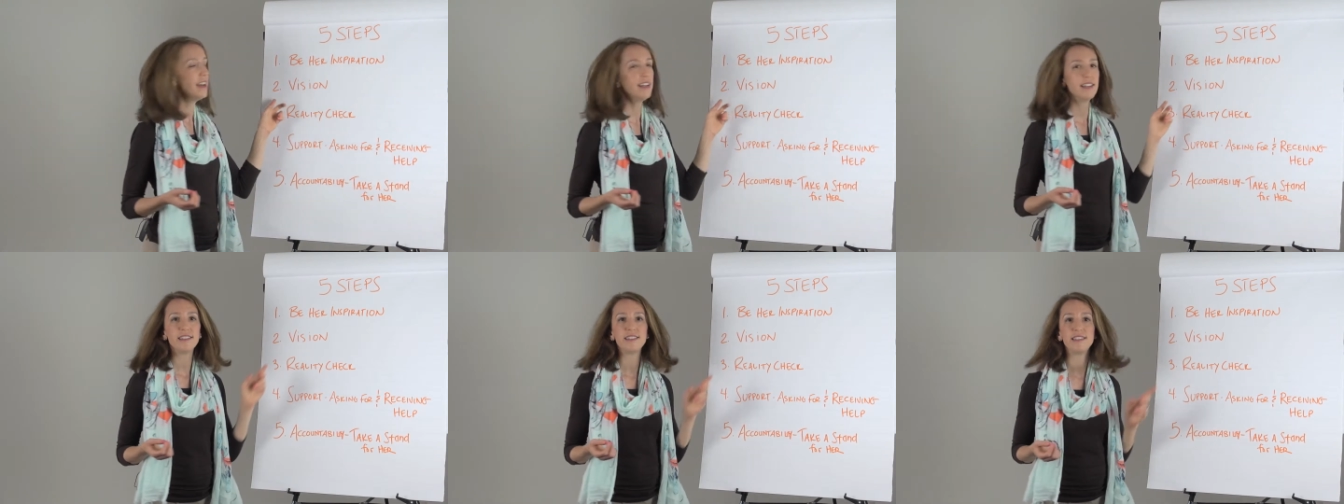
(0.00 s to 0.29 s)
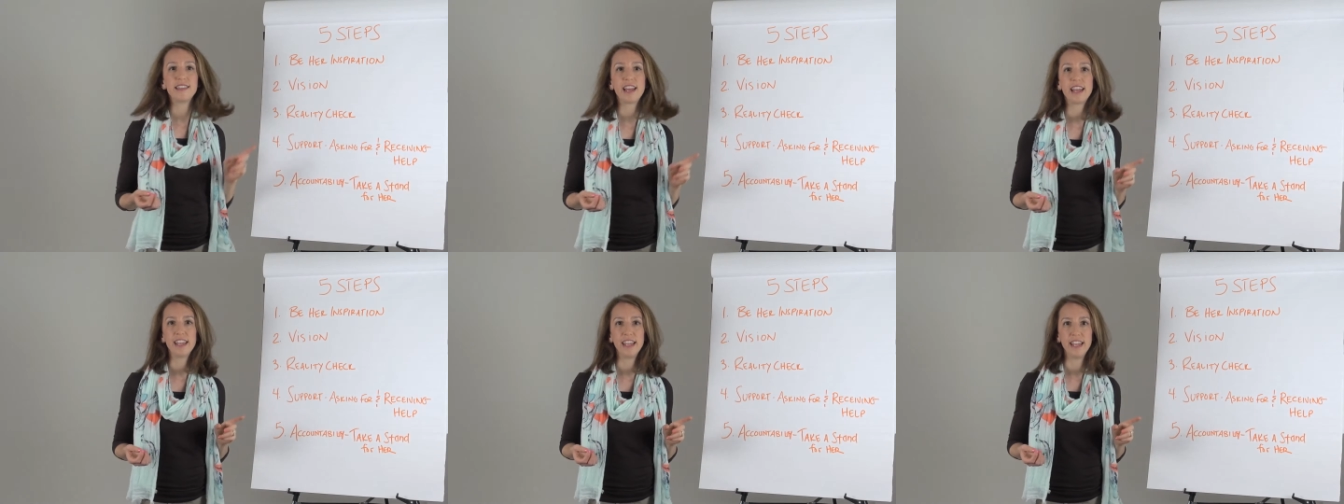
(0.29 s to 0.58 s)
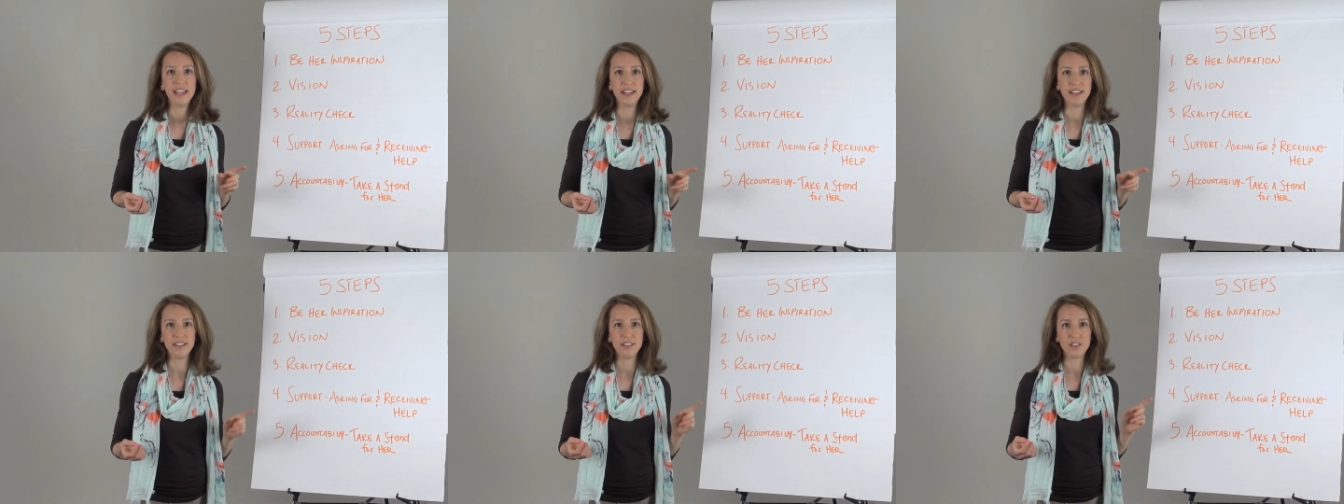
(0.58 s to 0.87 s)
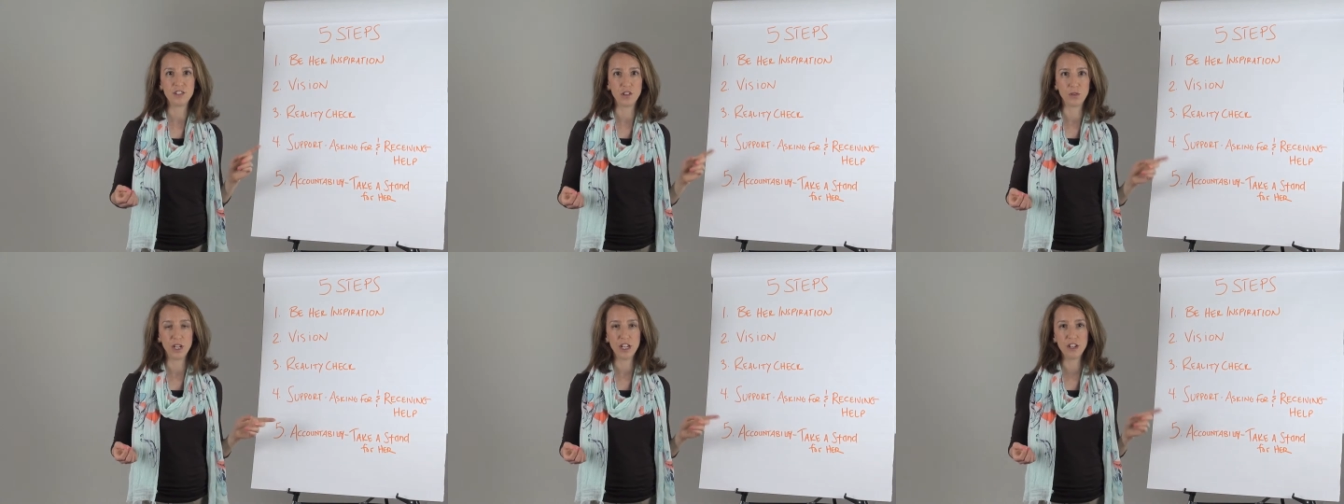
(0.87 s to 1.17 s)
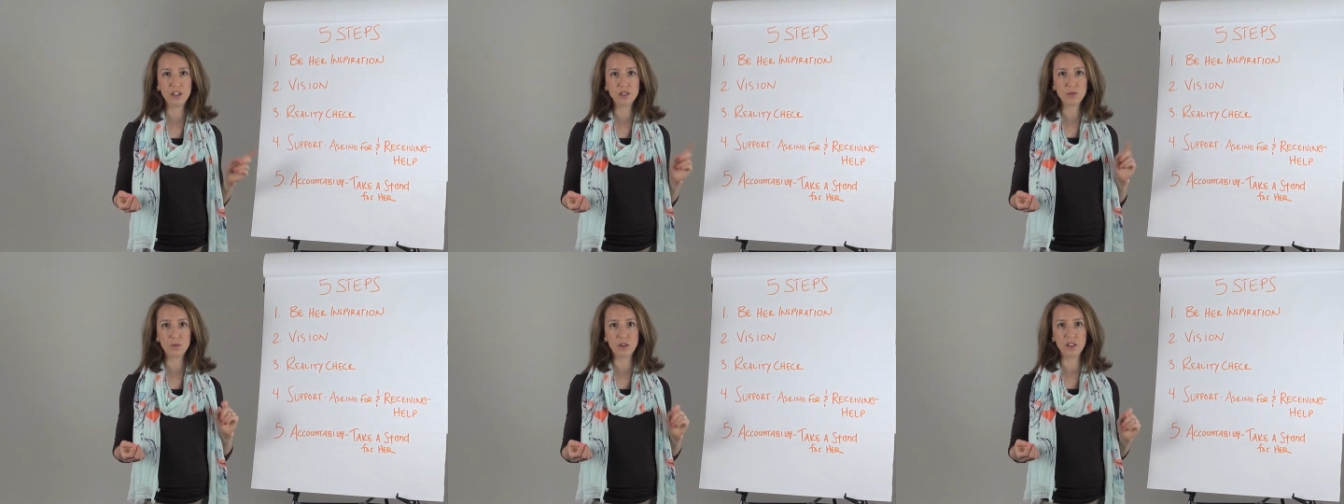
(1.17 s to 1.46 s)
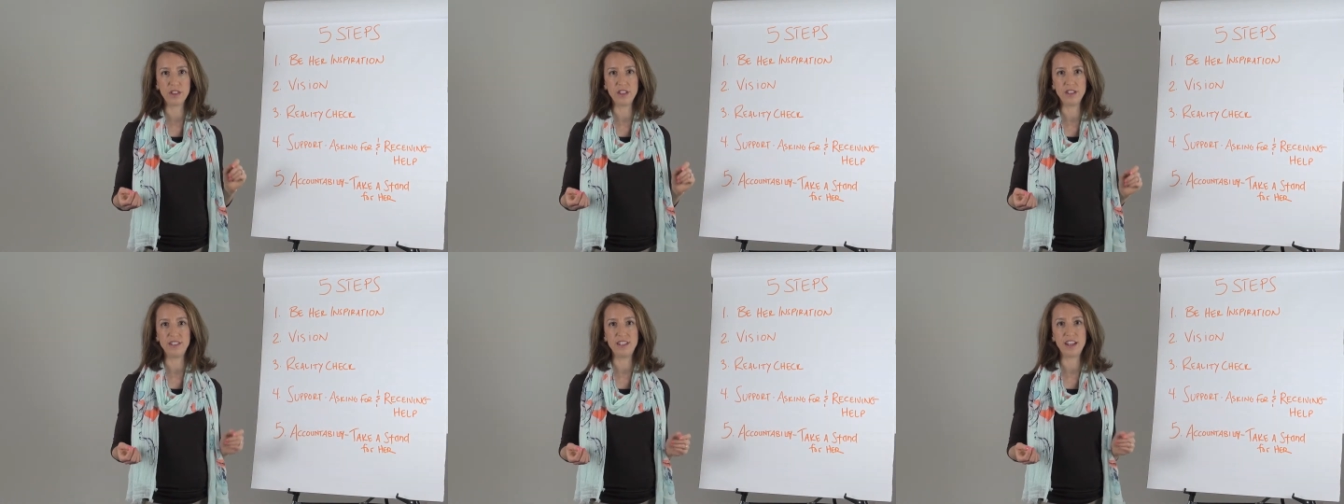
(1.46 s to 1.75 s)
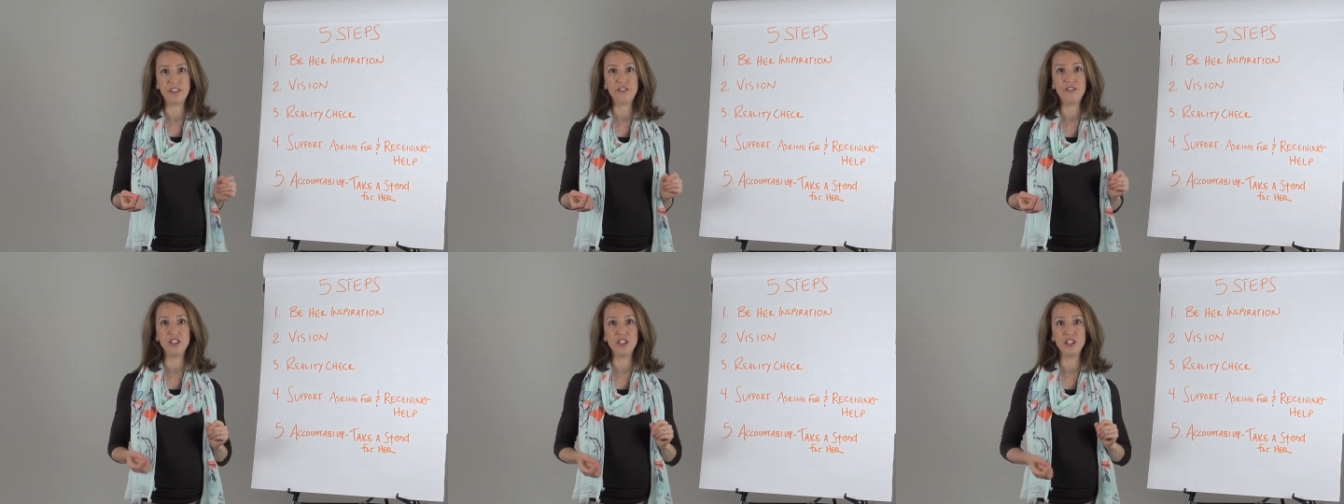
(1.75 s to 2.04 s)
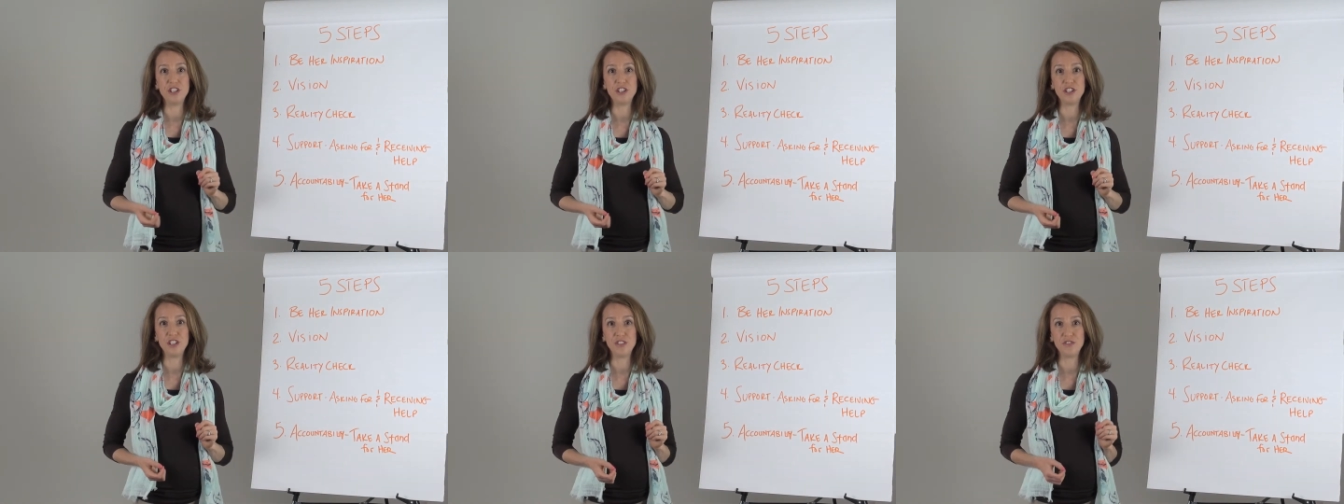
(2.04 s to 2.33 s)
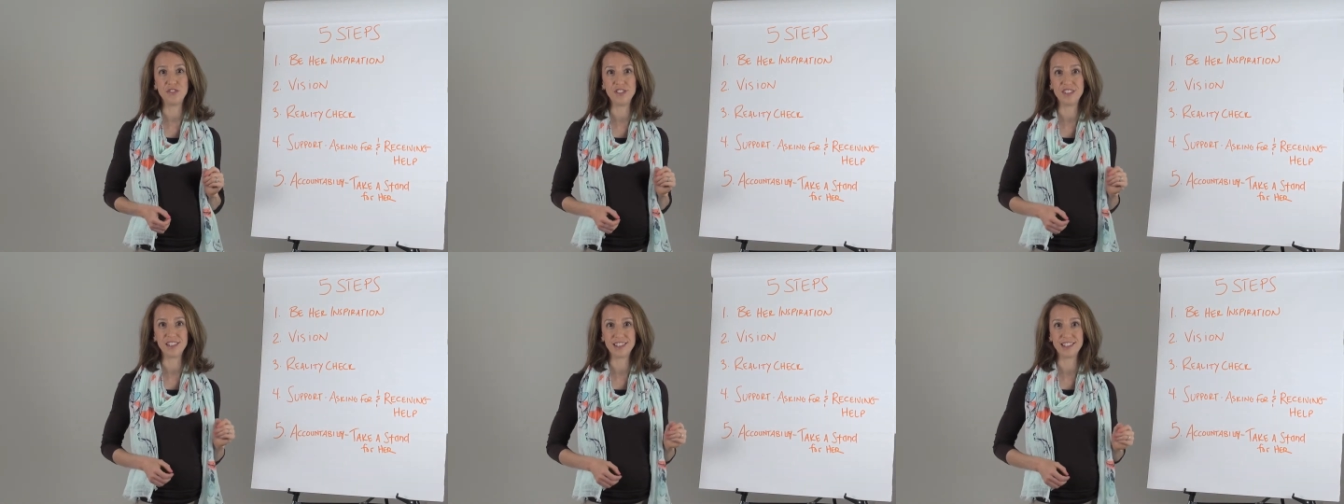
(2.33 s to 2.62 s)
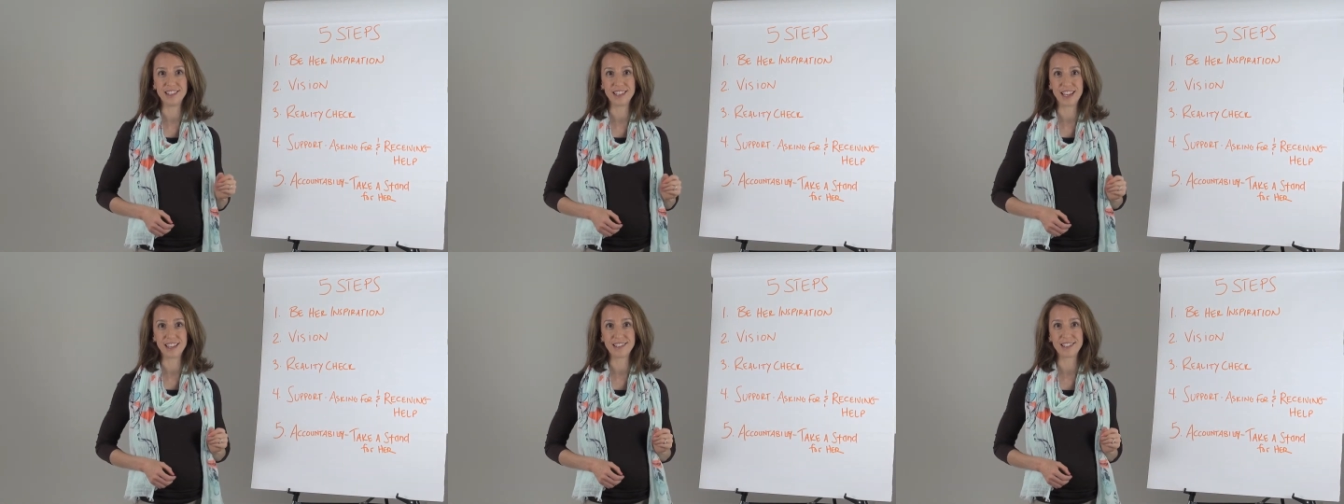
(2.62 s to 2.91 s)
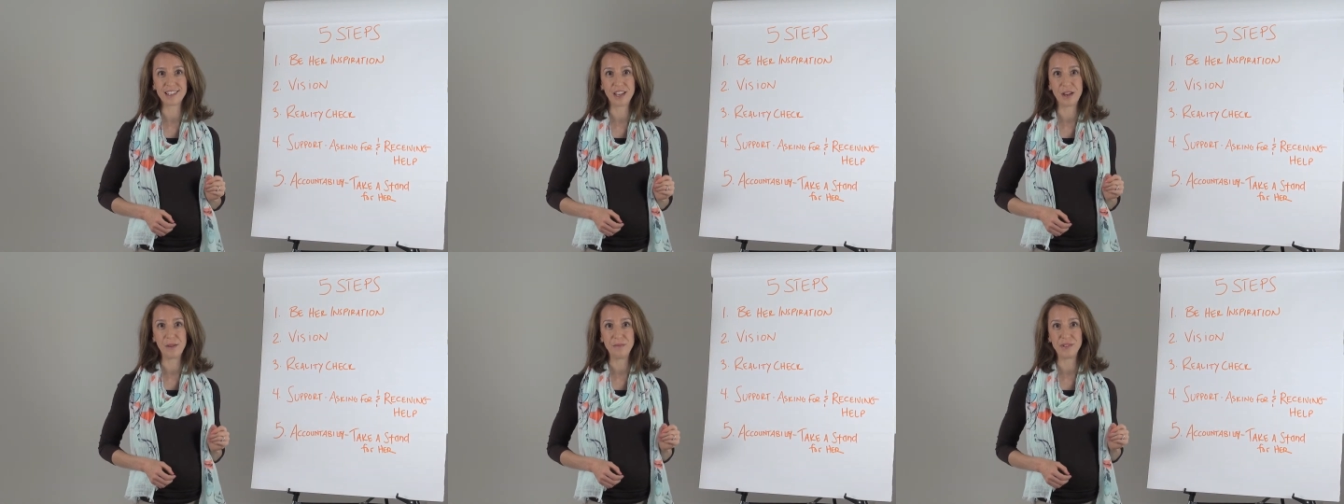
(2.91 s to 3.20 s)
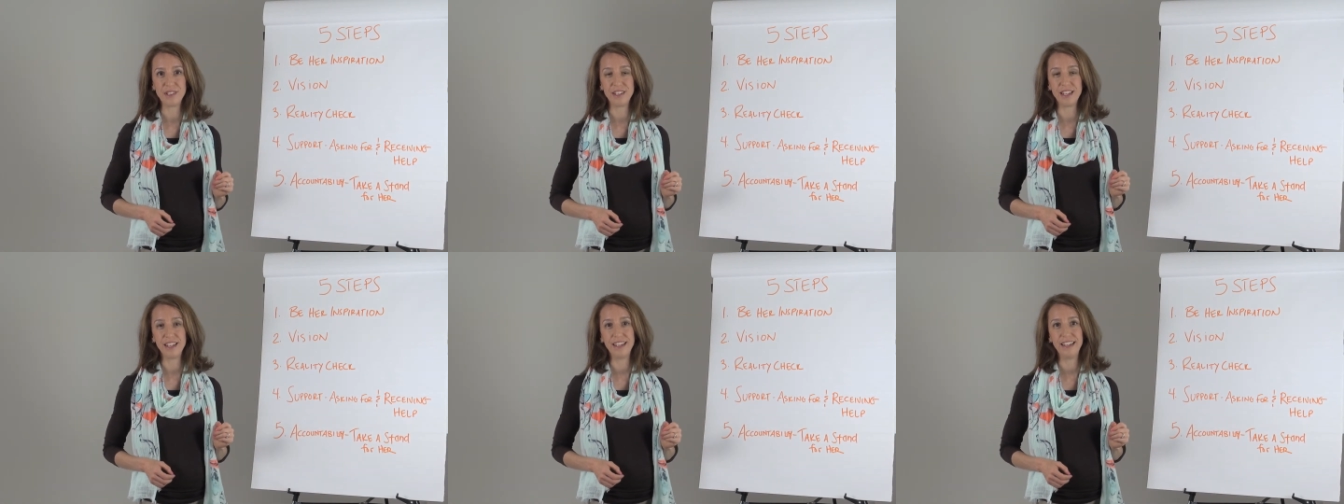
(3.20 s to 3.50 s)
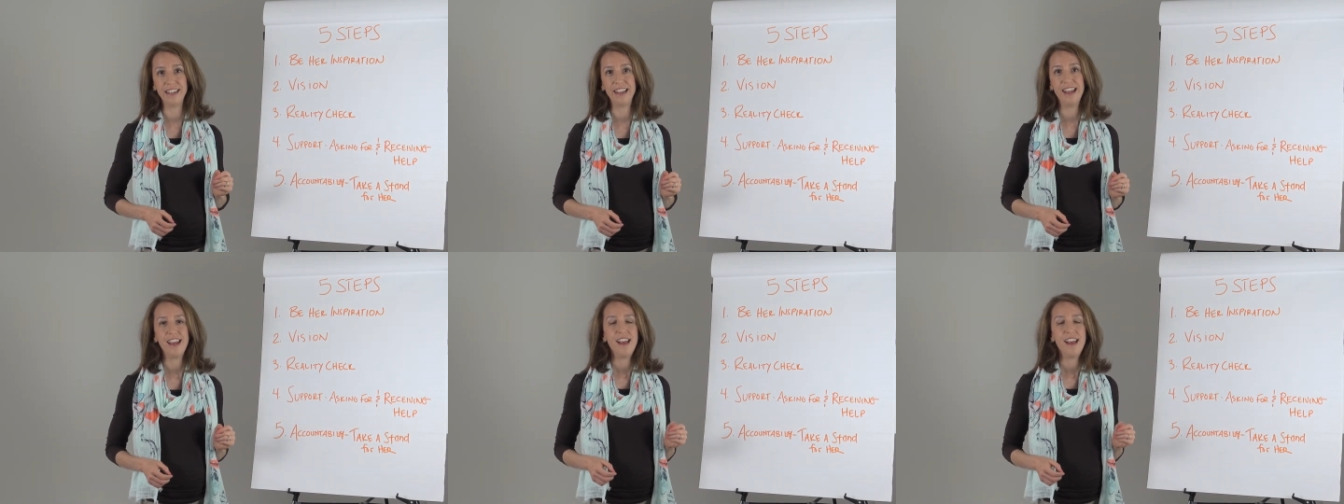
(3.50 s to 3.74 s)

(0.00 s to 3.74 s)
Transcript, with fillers: Second, so here's where the definition of success comes in.